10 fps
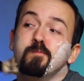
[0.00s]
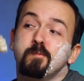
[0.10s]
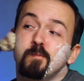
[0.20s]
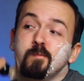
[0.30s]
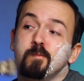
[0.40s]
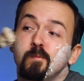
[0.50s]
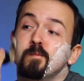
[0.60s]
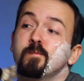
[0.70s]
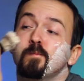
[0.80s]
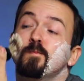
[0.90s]

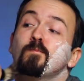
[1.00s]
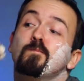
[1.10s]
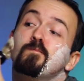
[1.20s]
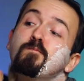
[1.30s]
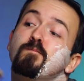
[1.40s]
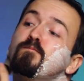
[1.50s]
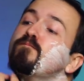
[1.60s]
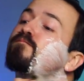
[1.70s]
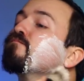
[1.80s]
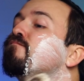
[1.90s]

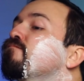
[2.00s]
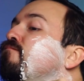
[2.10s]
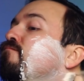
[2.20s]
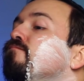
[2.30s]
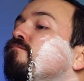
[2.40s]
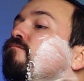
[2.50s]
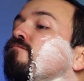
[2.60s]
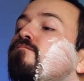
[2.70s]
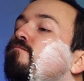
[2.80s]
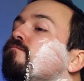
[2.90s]

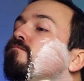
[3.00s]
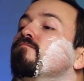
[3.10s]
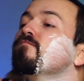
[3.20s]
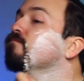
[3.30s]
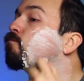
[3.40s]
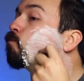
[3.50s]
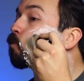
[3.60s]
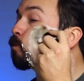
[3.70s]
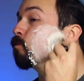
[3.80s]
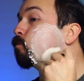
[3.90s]

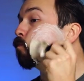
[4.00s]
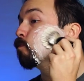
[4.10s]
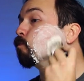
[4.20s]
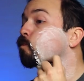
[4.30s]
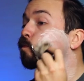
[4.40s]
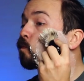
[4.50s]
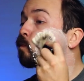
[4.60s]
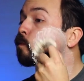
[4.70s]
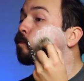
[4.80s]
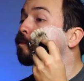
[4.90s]

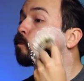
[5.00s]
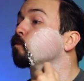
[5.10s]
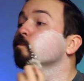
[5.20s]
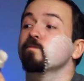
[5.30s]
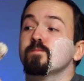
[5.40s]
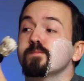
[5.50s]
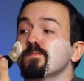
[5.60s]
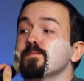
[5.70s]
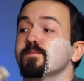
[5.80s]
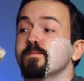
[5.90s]

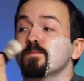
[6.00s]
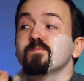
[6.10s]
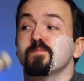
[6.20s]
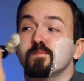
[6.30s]
Nothing is said.